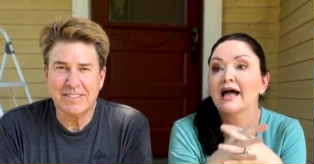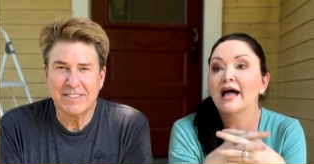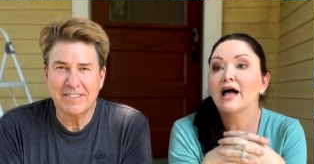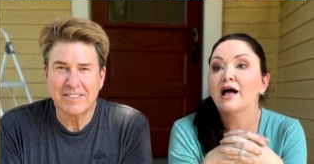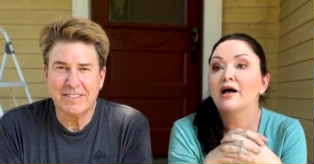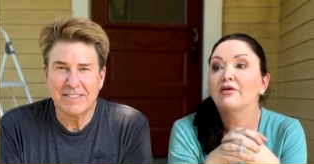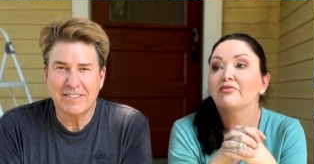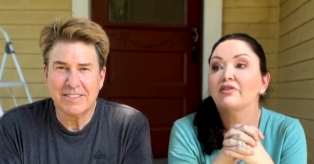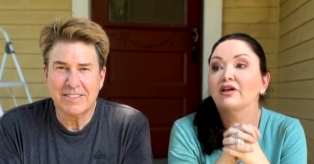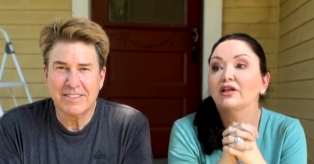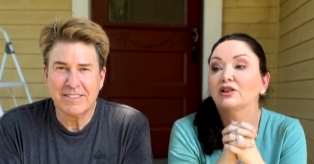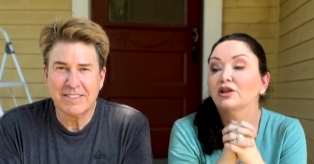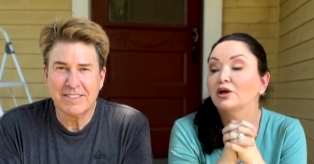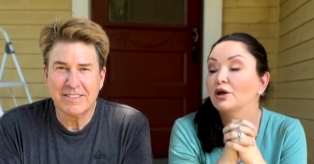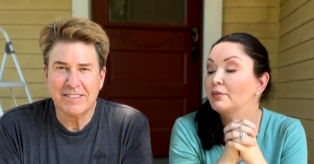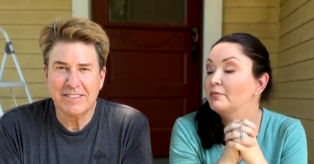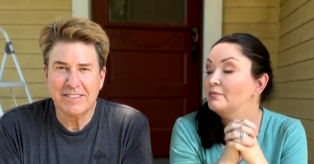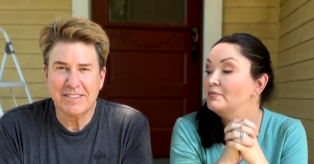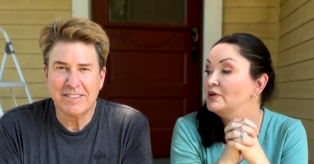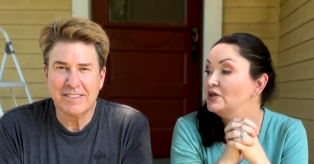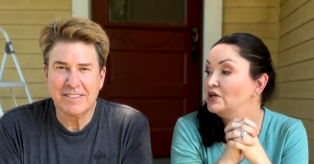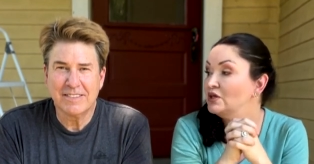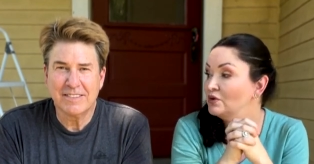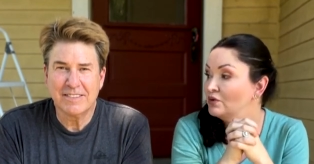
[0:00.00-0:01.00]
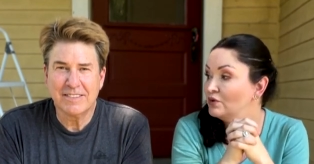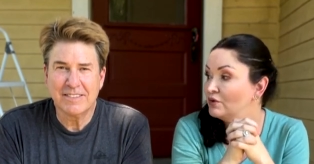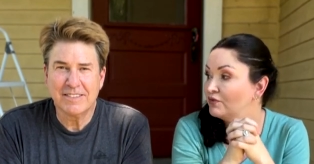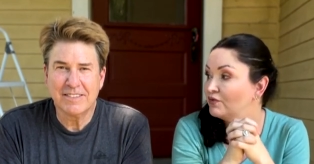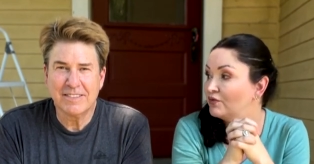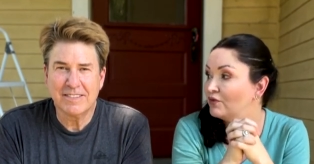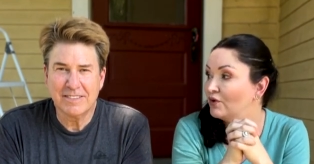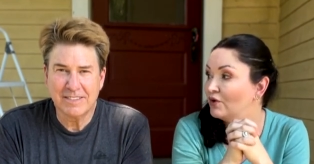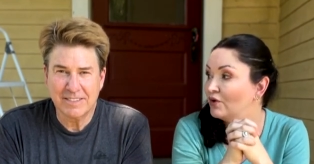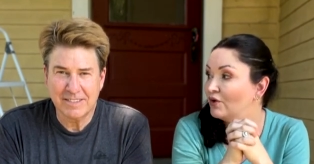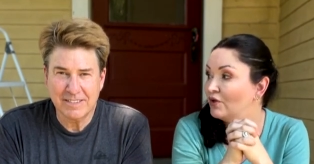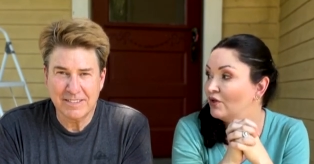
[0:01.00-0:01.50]
Speaker 1: They look
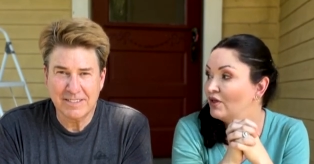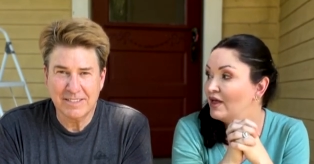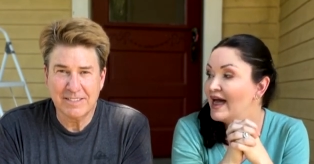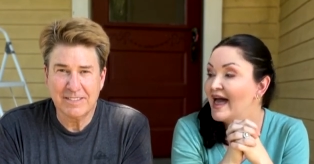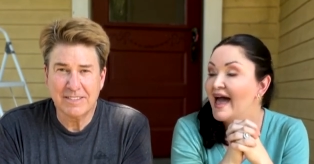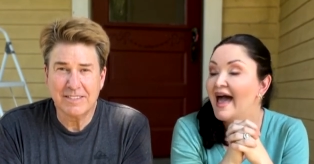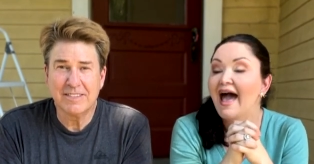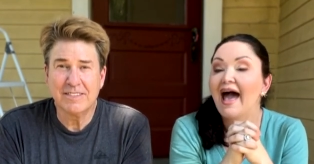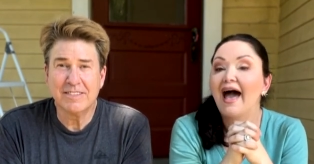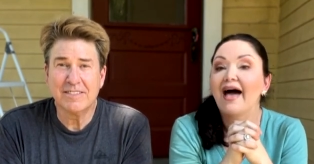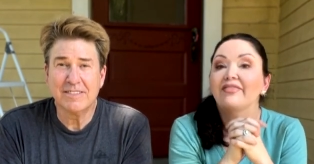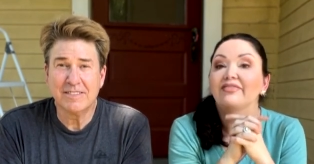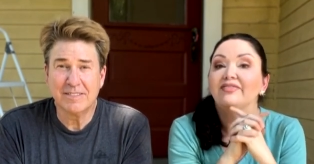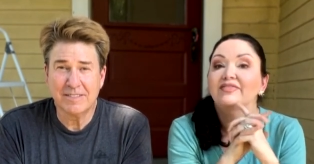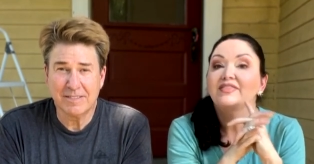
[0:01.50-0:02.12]
beautiful. And